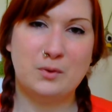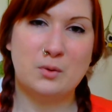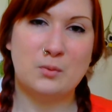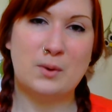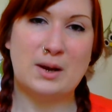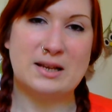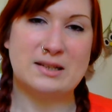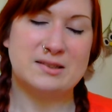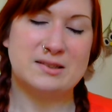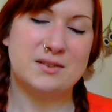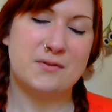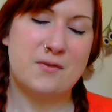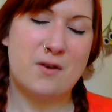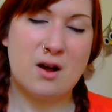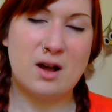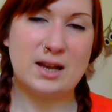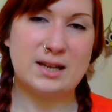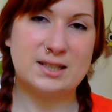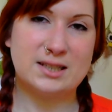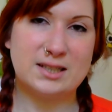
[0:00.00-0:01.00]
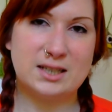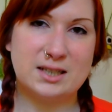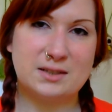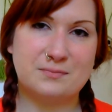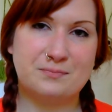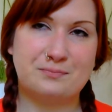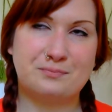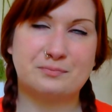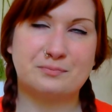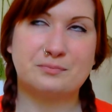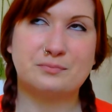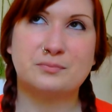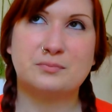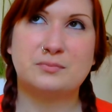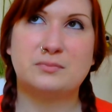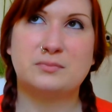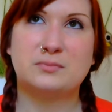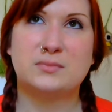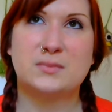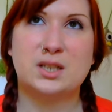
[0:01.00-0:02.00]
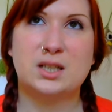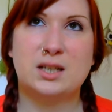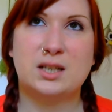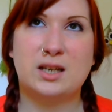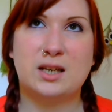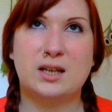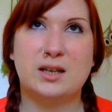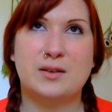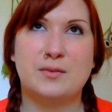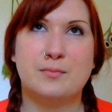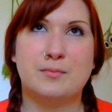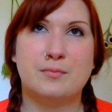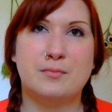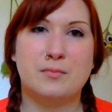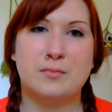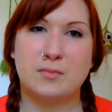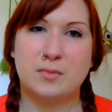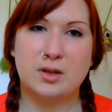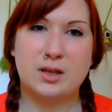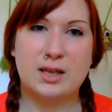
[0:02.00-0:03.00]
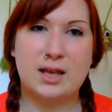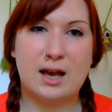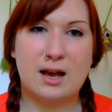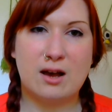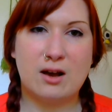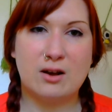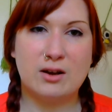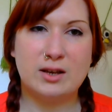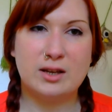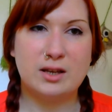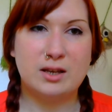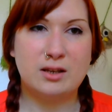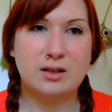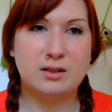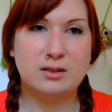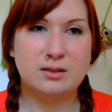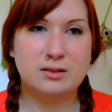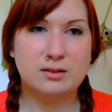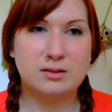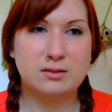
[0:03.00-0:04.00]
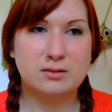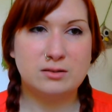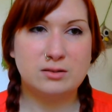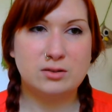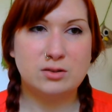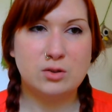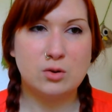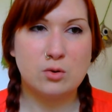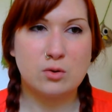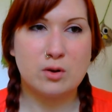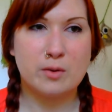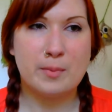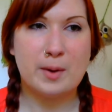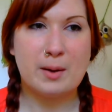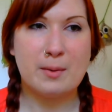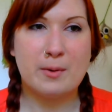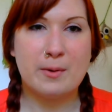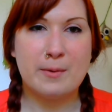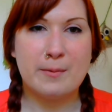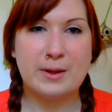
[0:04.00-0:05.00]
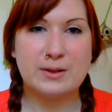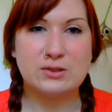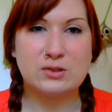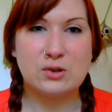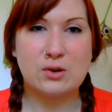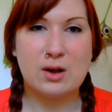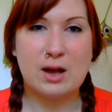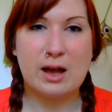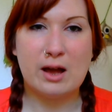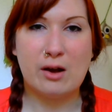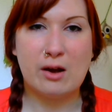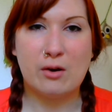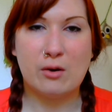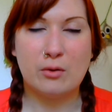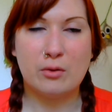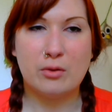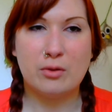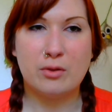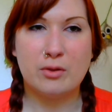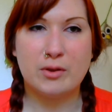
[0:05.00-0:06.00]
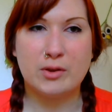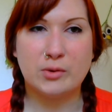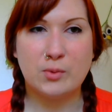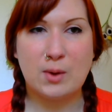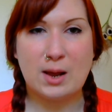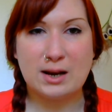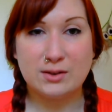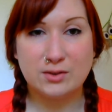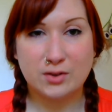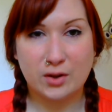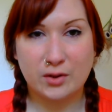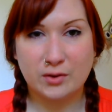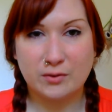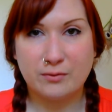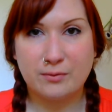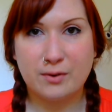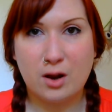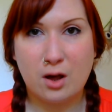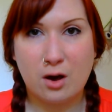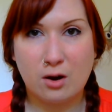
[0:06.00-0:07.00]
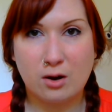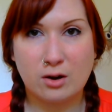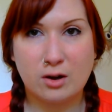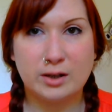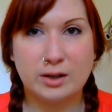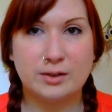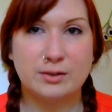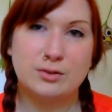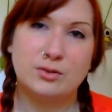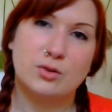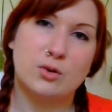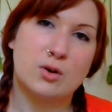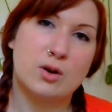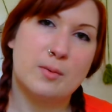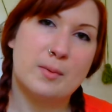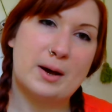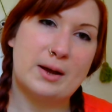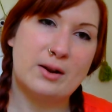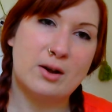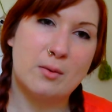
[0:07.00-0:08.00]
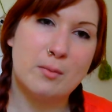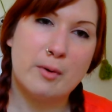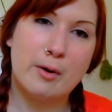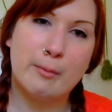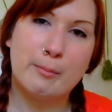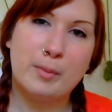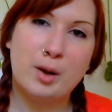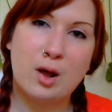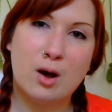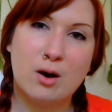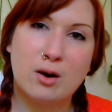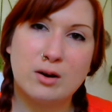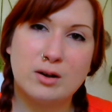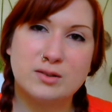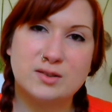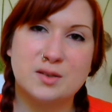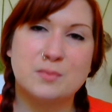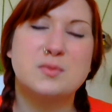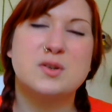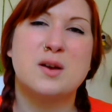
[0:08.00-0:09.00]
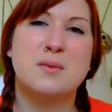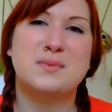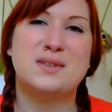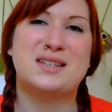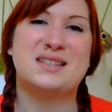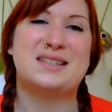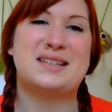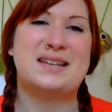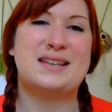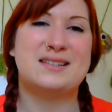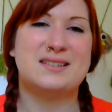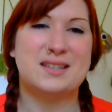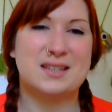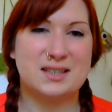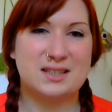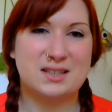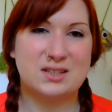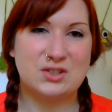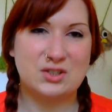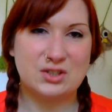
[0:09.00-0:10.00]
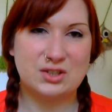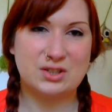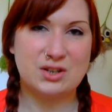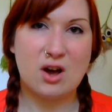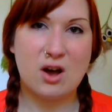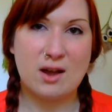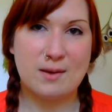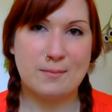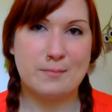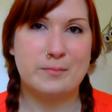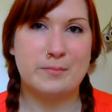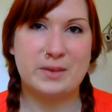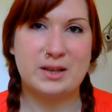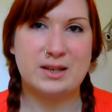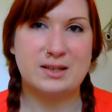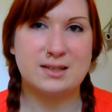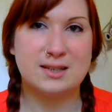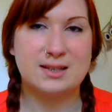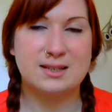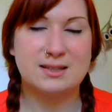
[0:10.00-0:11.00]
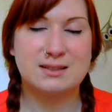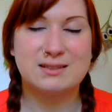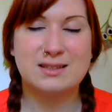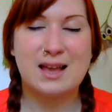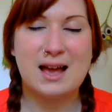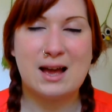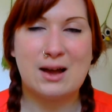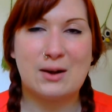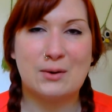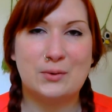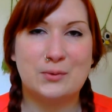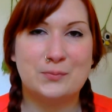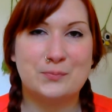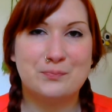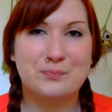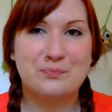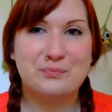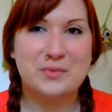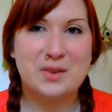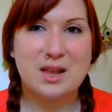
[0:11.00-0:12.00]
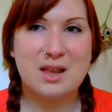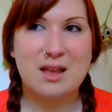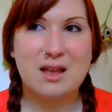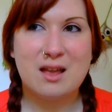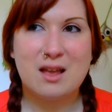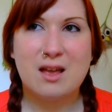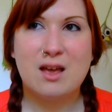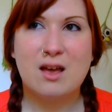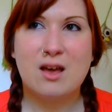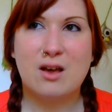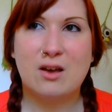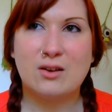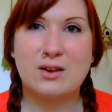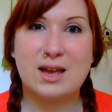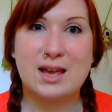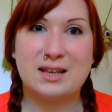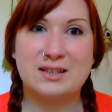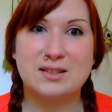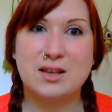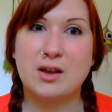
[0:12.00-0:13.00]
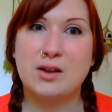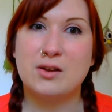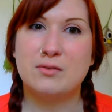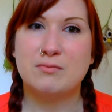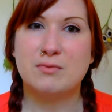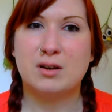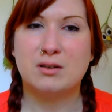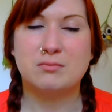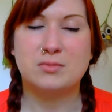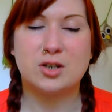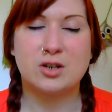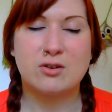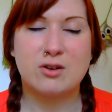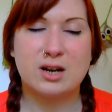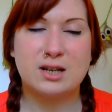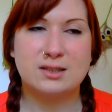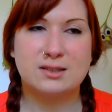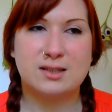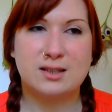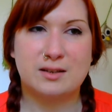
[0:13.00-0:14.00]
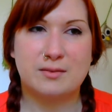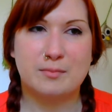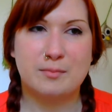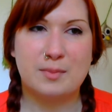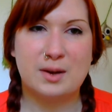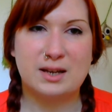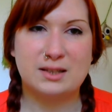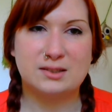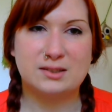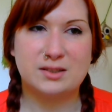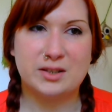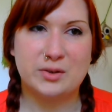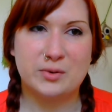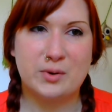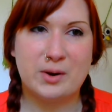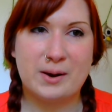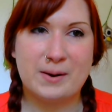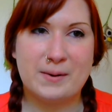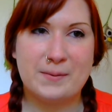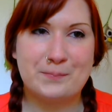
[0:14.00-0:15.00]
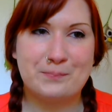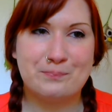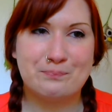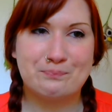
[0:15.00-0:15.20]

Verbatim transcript: where to find it. Um, yeah, I talk about my mental health as well as on the vlog. I talk about it on my blog. Sometimes it's easier to just type these things down. Okay, so I'm digressing. Back to uh,